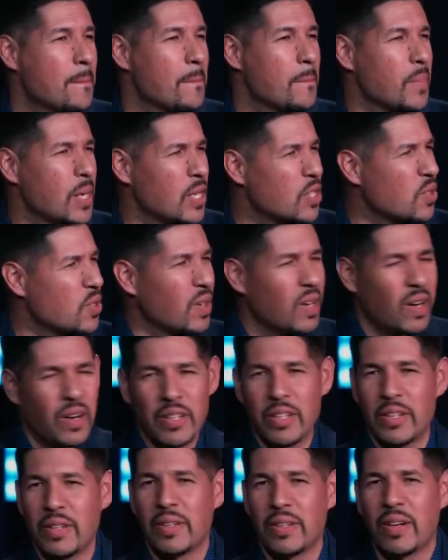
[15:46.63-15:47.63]
Which one are
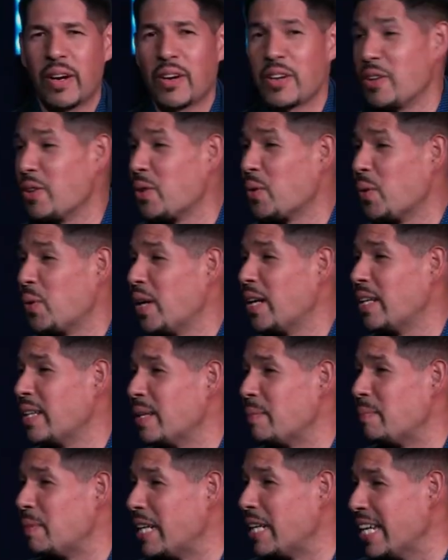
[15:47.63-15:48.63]
you? Are you the one
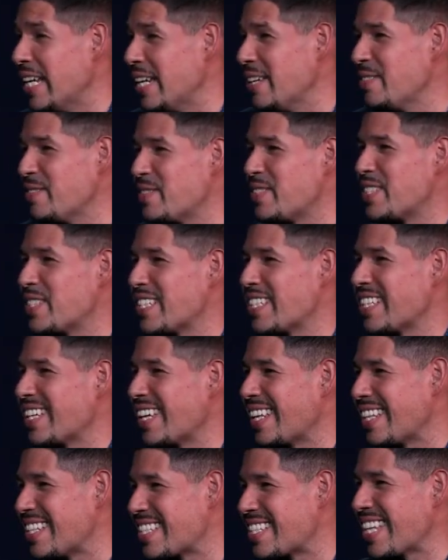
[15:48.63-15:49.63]
that believes
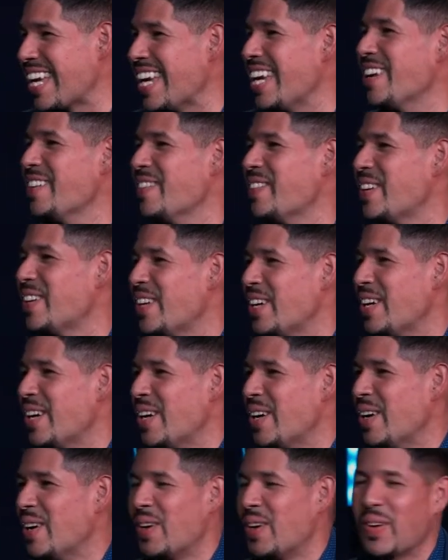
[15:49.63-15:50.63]
and is saved,
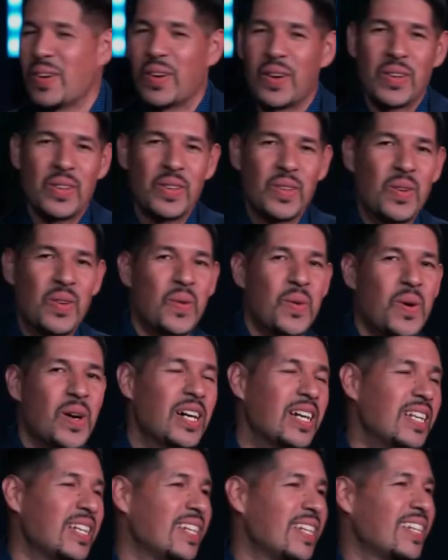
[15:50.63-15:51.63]
or are you the
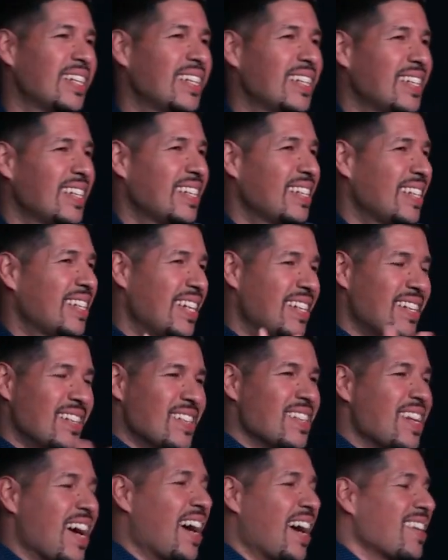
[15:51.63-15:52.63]
one that
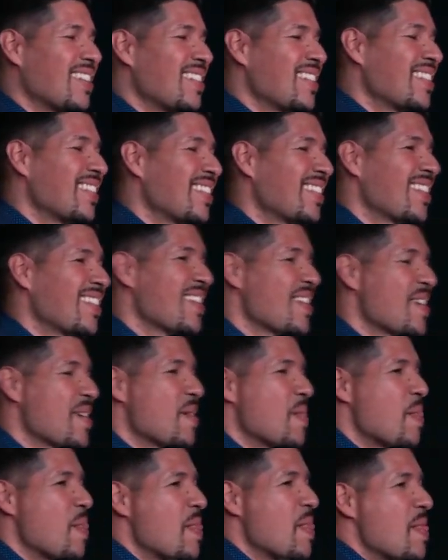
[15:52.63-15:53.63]
does not?
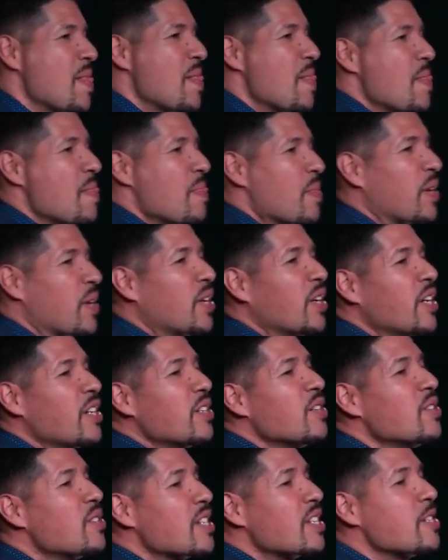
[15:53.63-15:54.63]
The good
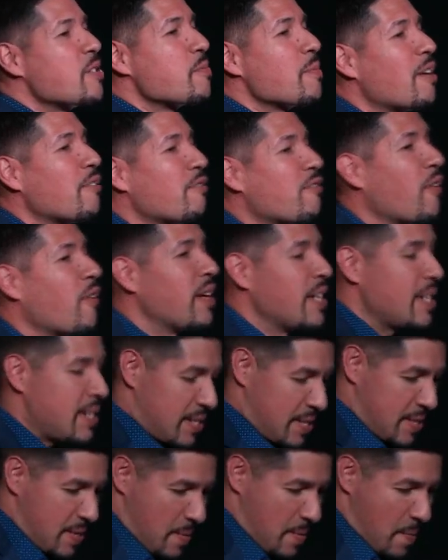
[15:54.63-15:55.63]
news is, my
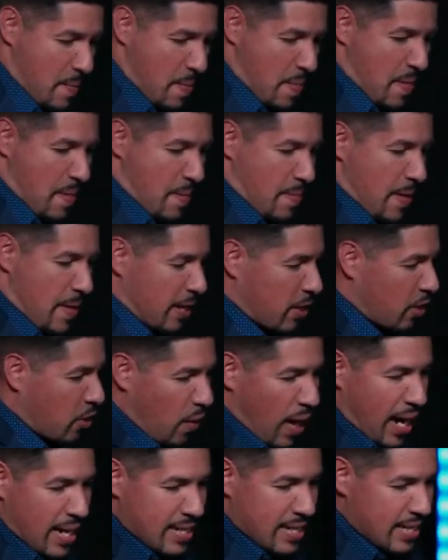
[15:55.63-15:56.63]
friends, that
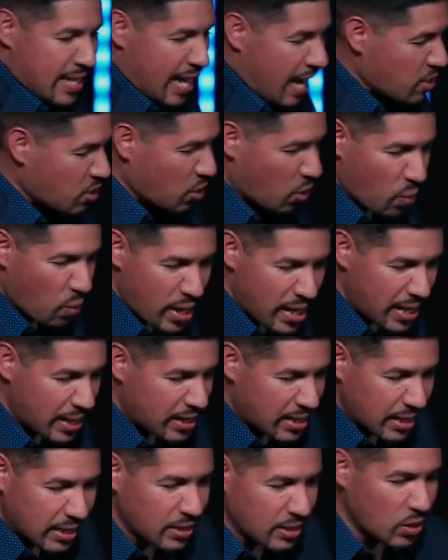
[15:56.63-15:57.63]
Christ has already
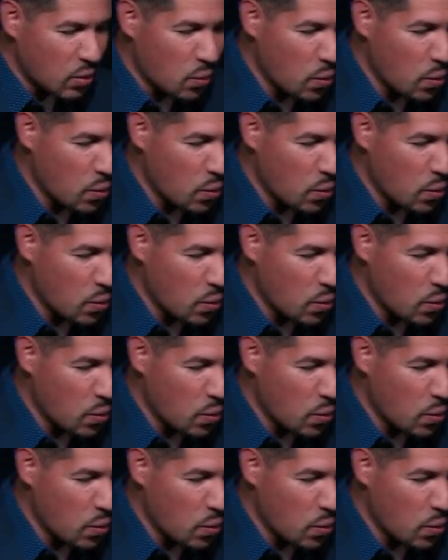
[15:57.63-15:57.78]
done the